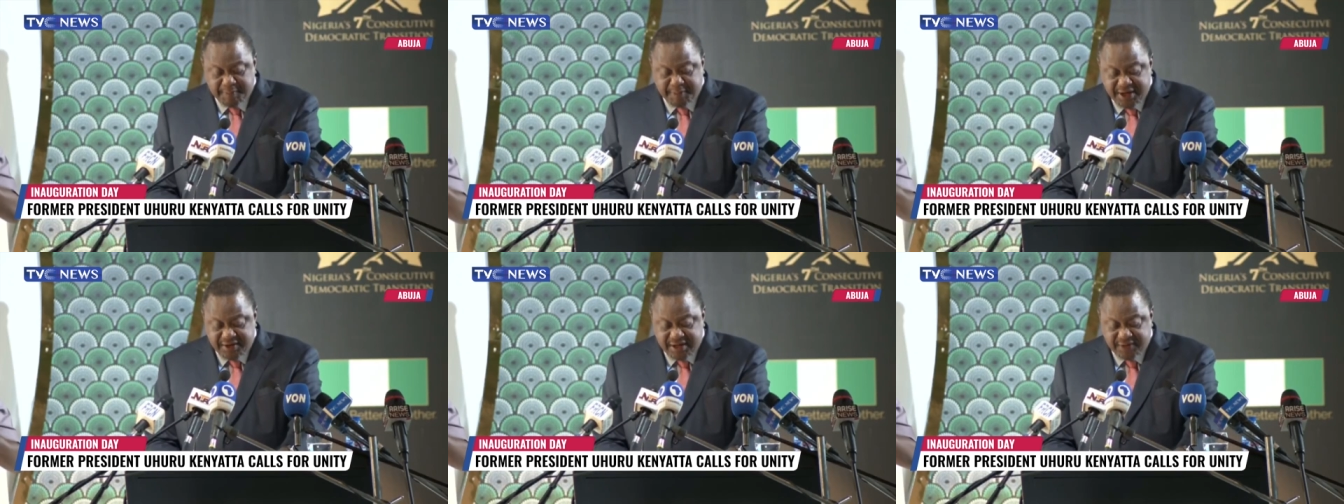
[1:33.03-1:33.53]
In the
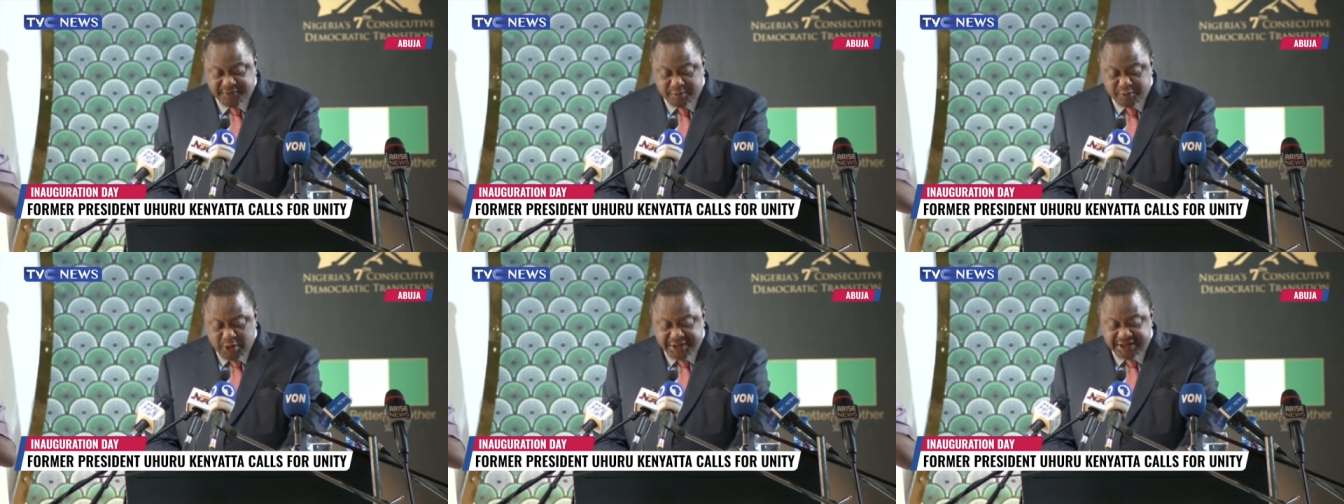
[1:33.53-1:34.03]
period
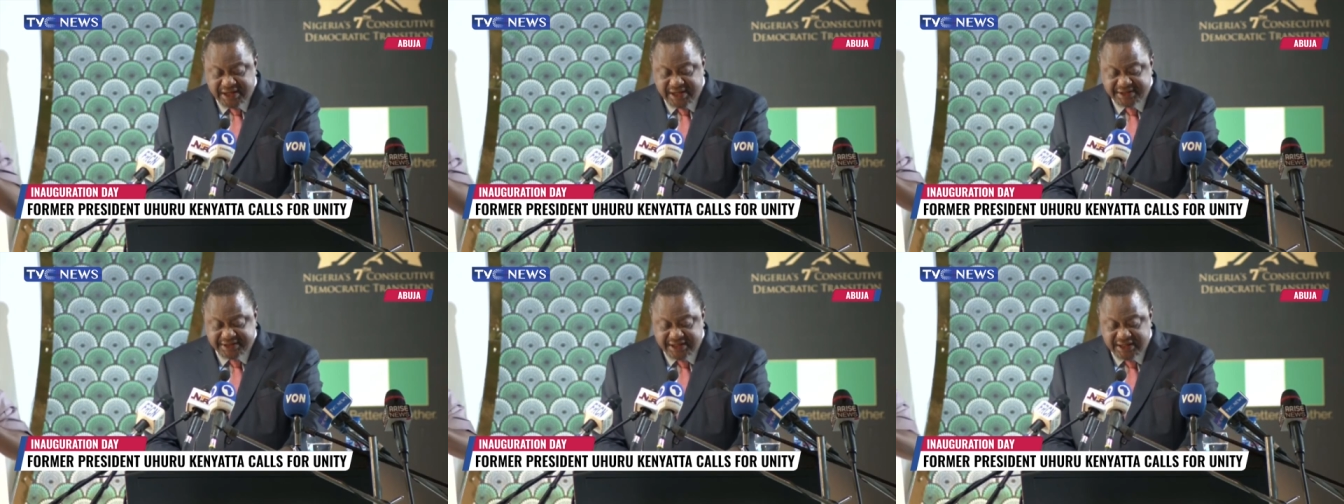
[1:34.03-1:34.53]
from
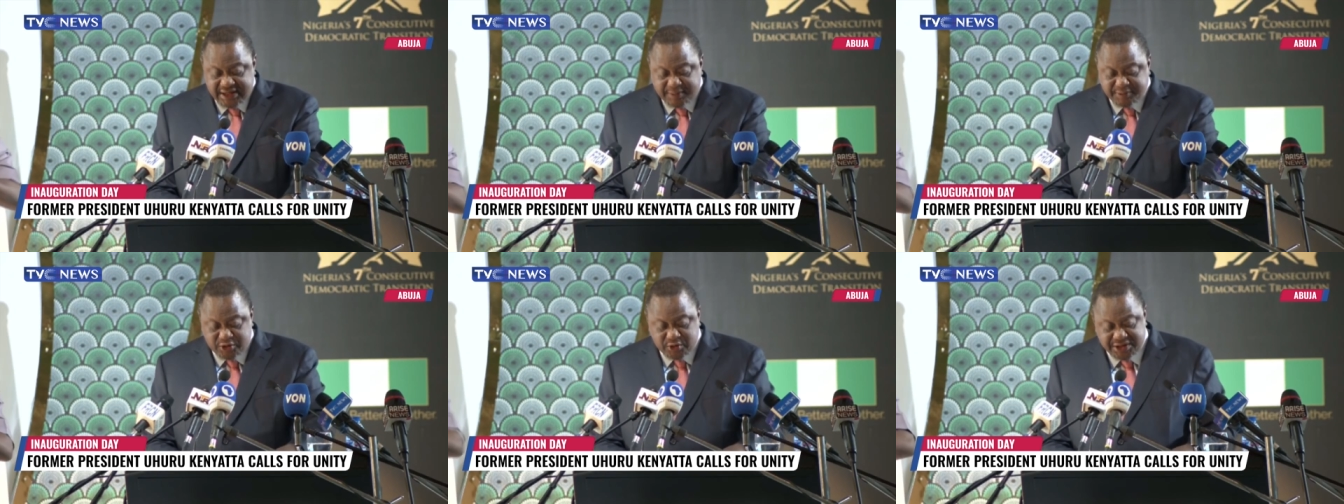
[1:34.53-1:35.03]

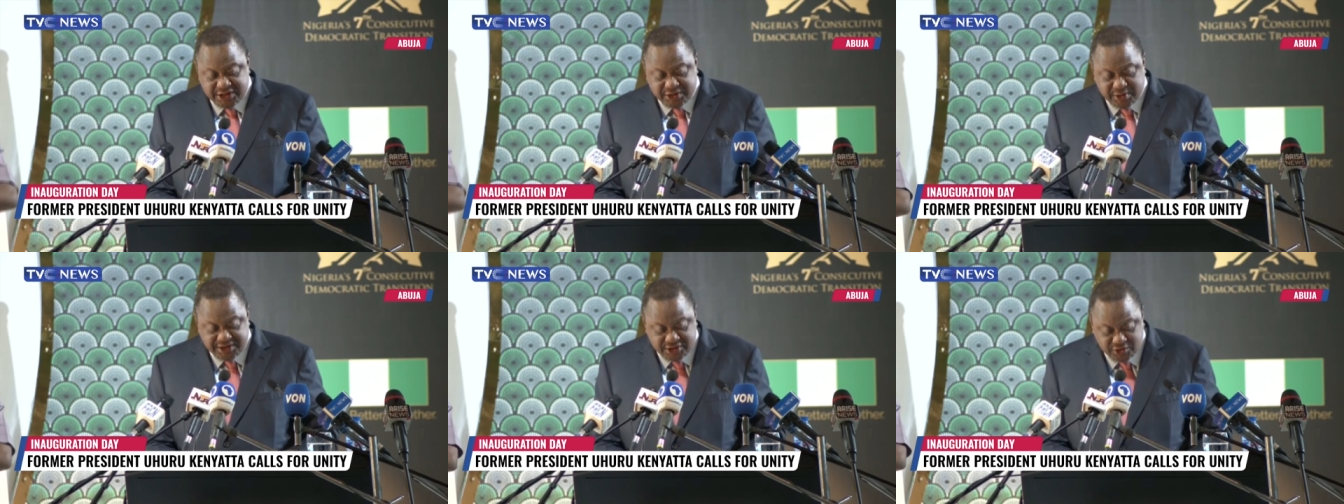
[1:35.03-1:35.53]
2018 up to
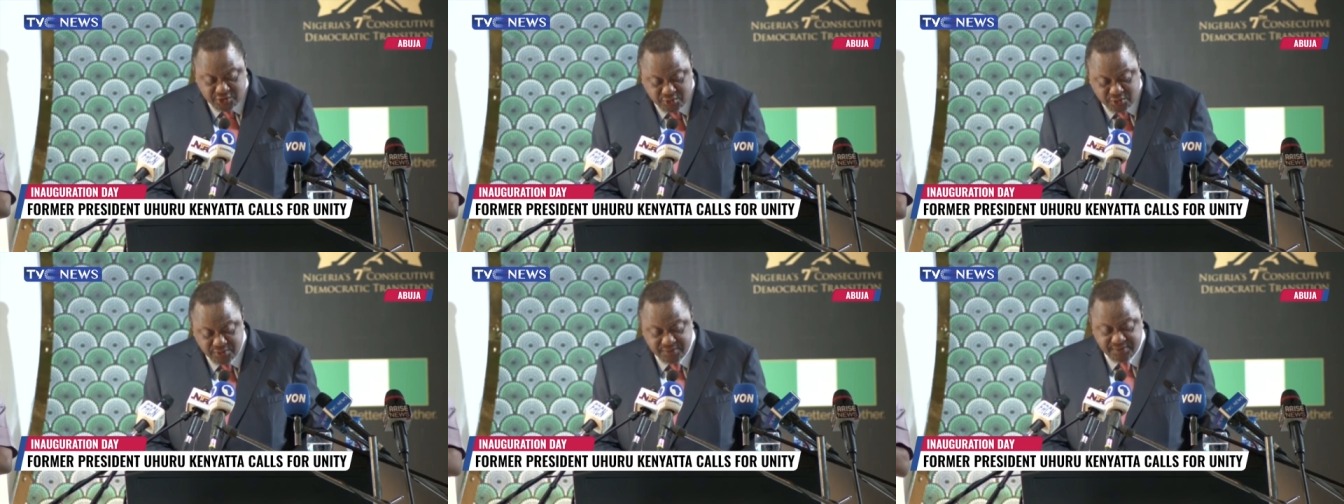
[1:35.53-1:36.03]

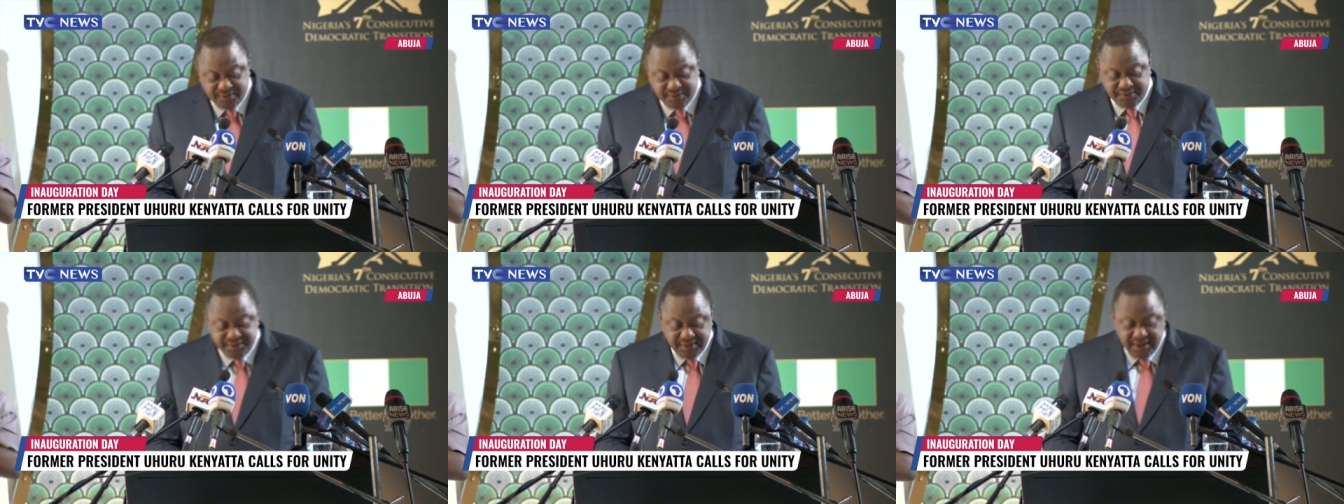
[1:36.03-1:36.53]
2022,
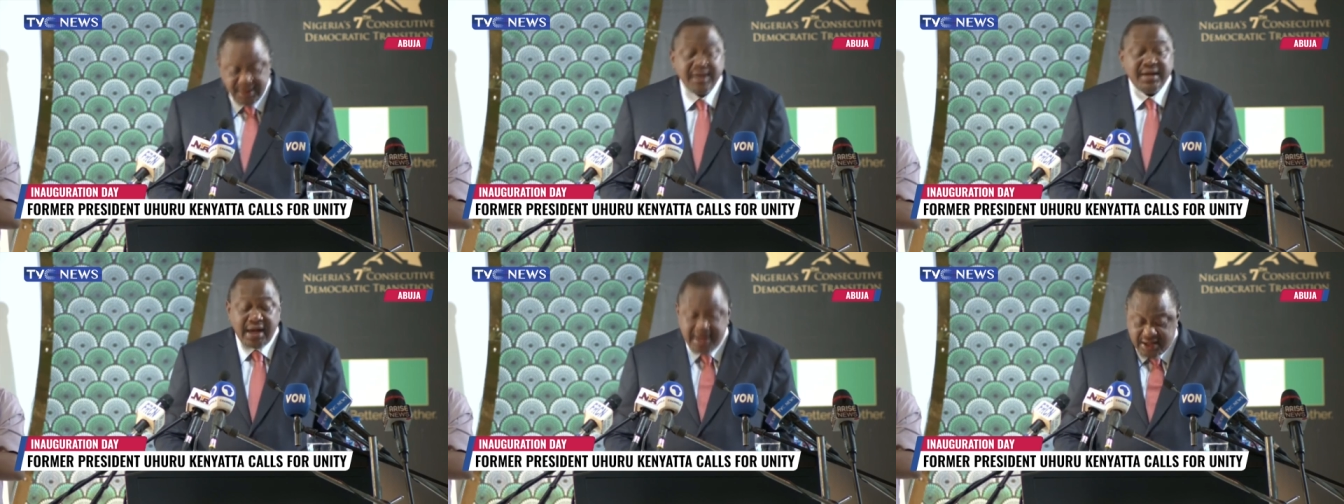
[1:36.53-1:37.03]

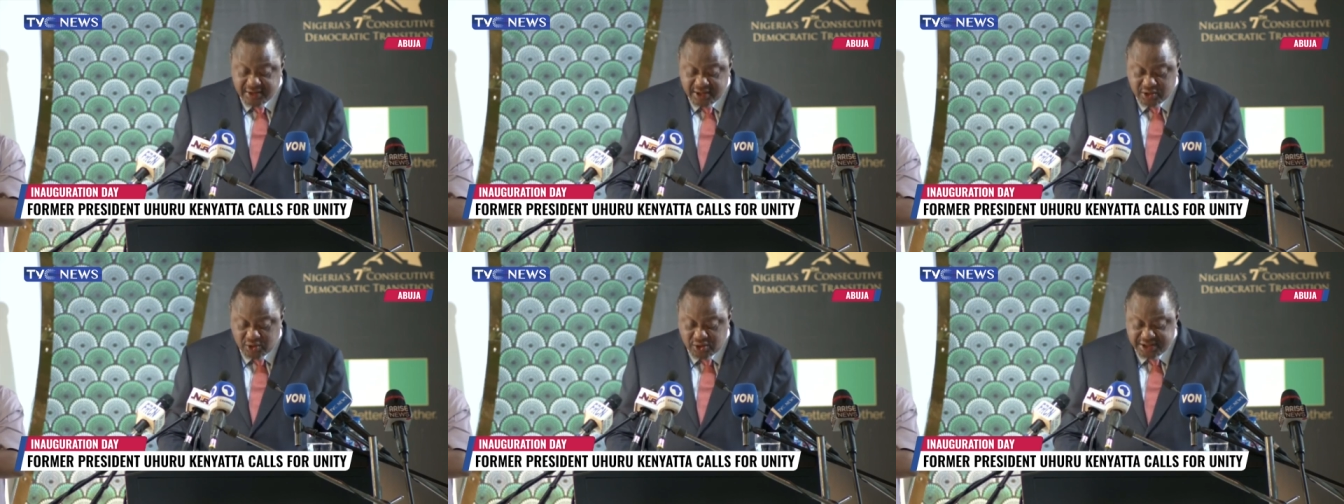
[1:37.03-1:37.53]
Kenya
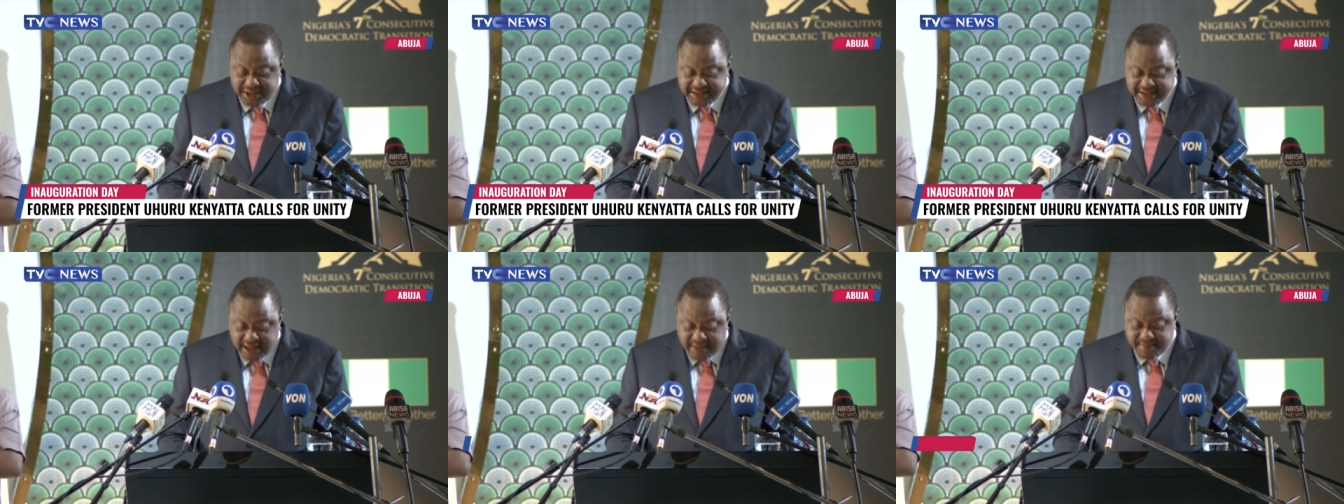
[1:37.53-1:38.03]

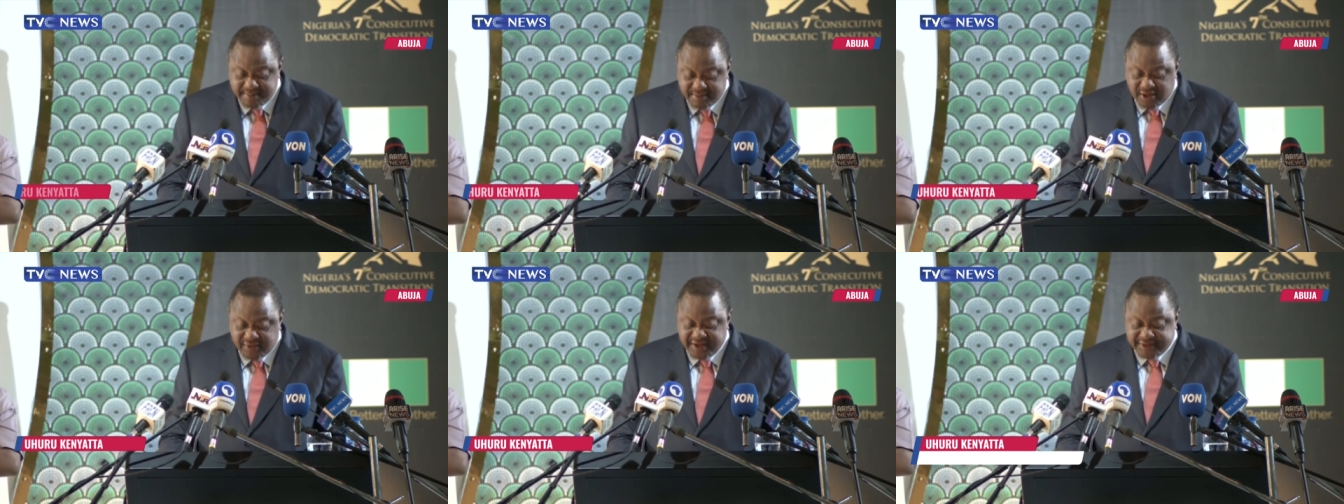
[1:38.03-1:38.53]
recorded
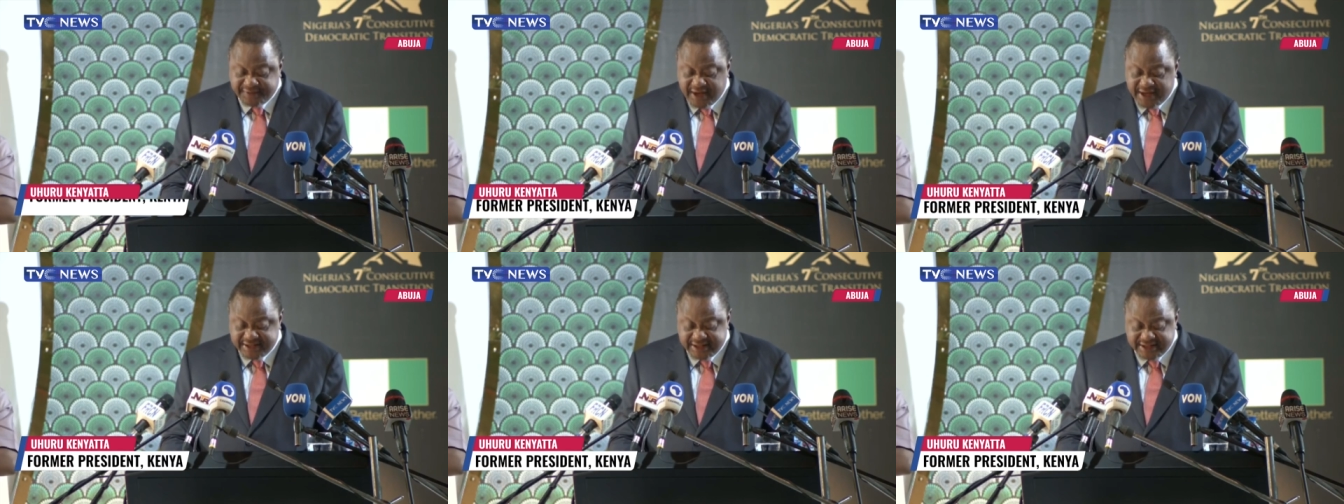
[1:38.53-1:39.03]
some of its
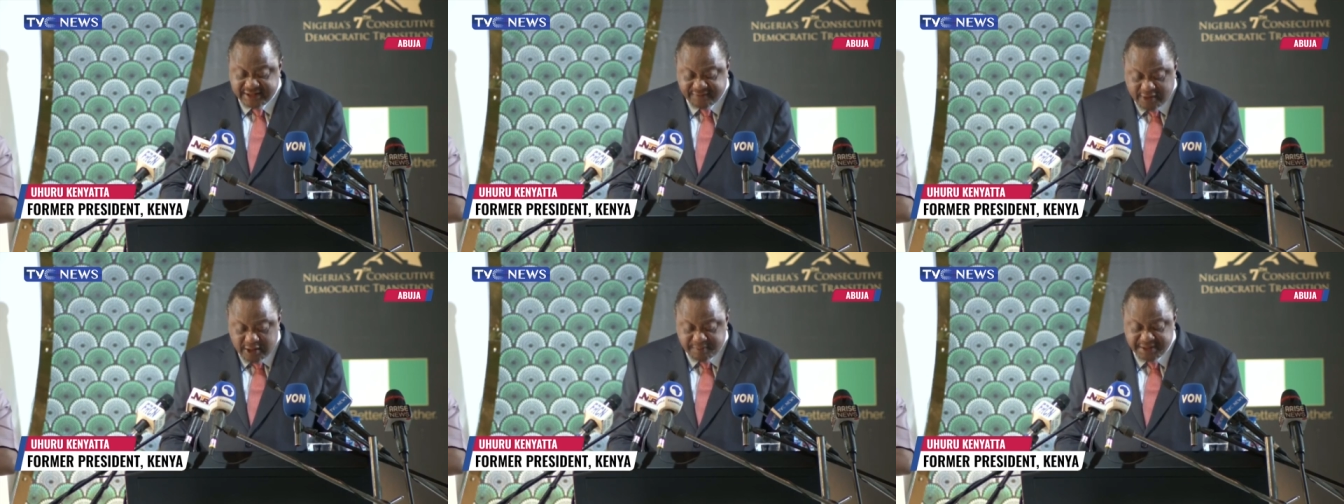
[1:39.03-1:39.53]
fastest
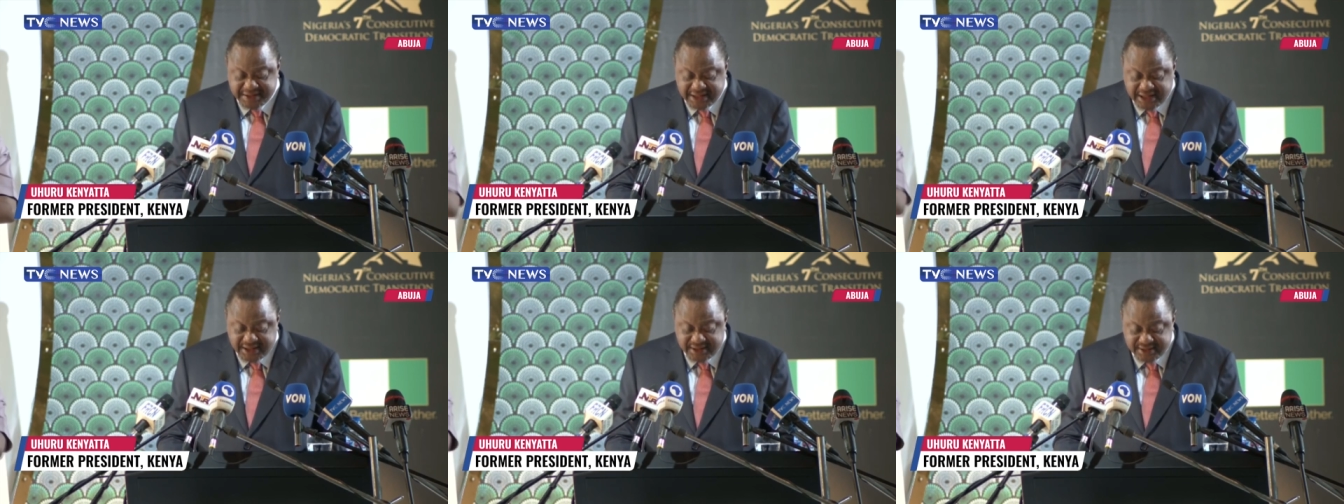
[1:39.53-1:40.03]

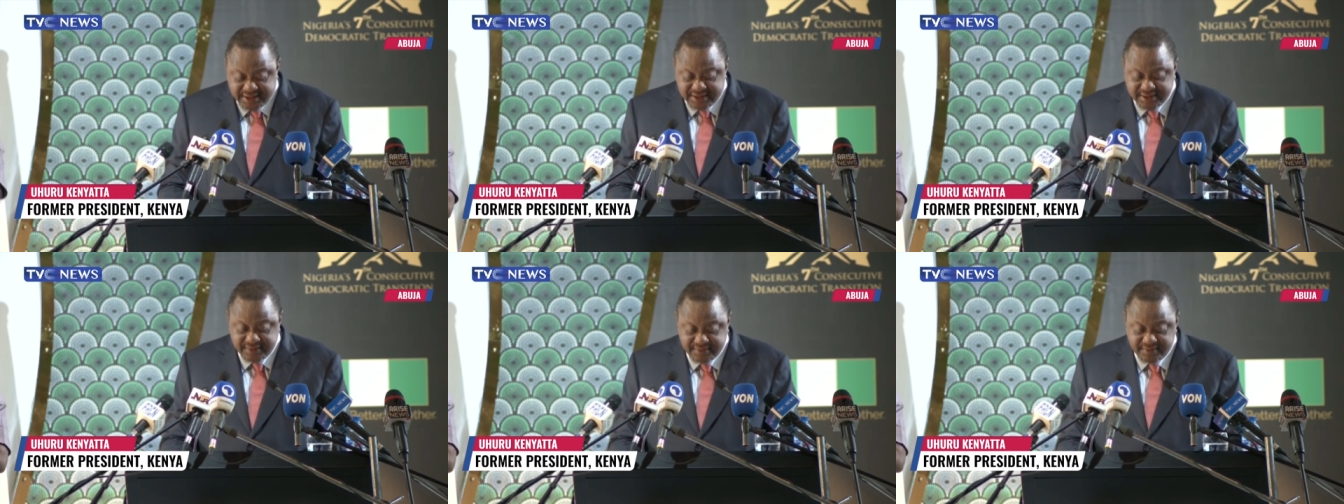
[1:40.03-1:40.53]
development
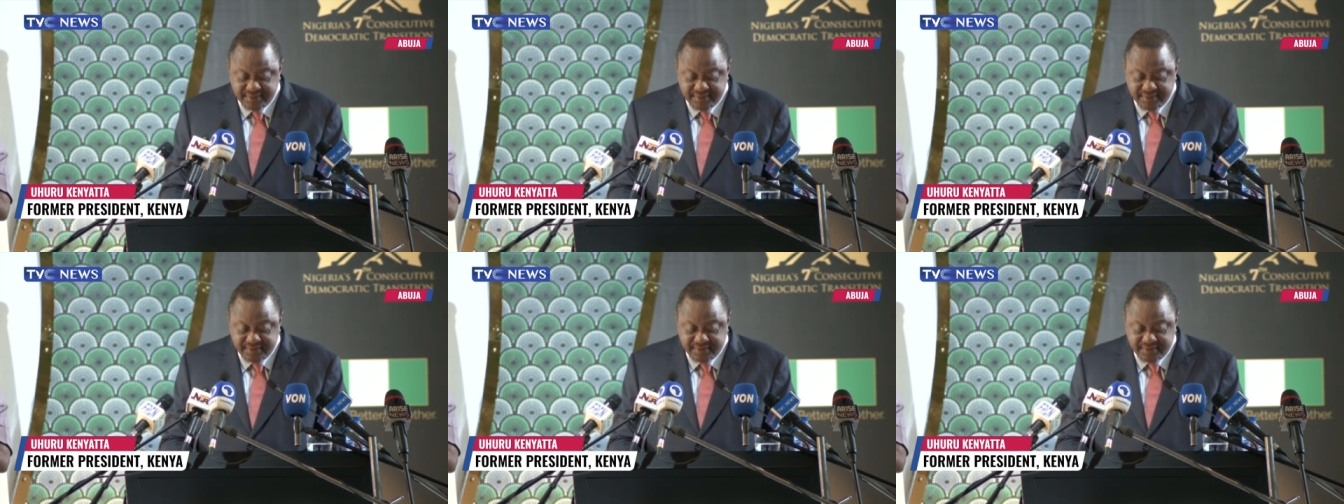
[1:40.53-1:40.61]
gains.